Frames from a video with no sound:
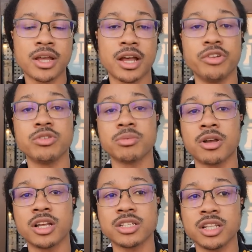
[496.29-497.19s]
I'll do some
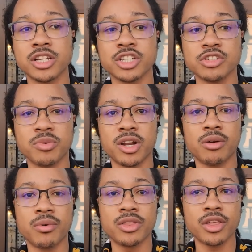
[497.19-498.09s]
consultations
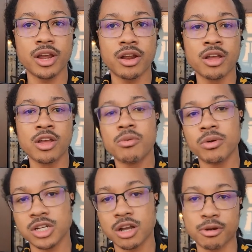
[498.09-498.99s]
one-on-one there.
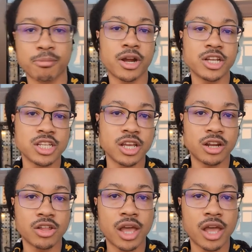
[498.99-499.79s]
We'll talk about pricing and all